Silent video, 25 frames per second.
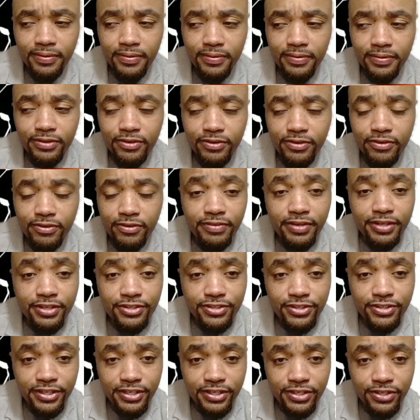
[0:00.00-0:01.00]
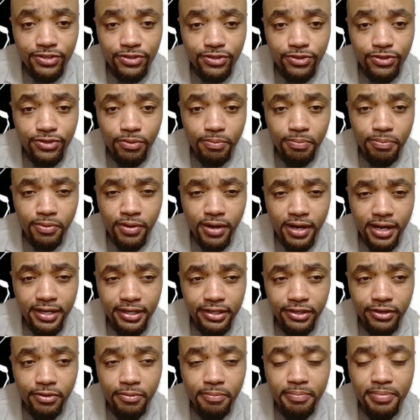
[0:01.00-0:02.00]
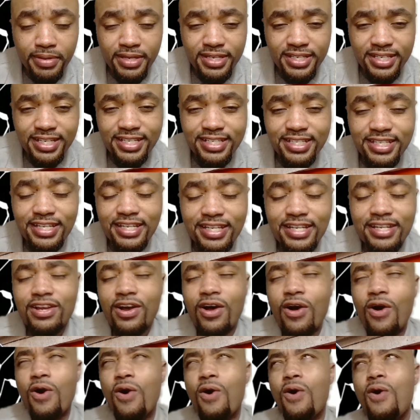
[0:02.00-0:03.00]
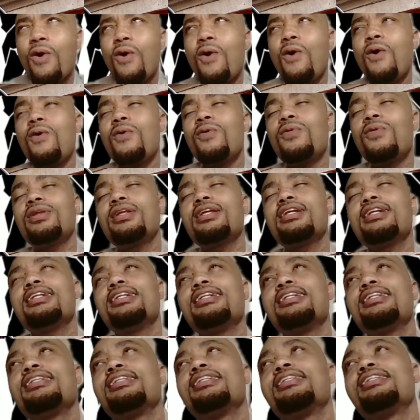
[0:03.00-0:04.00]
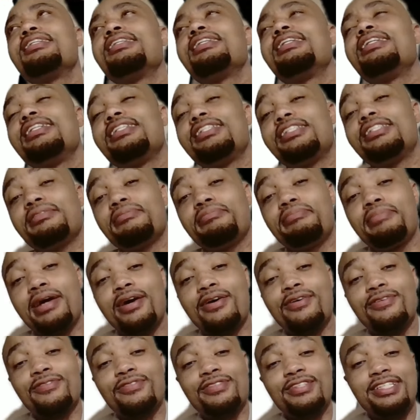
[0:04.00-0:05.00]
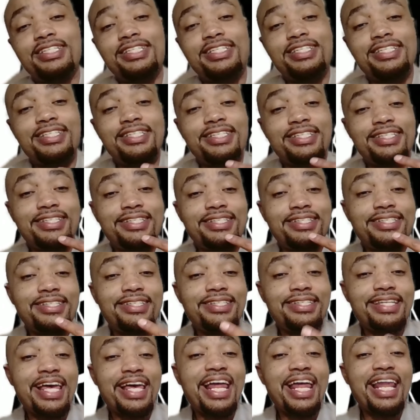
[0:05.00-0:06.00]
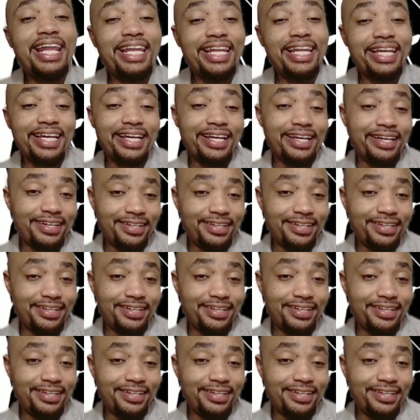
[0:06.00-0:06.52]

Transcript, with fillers: your vision, your product, your business. It all is about selling.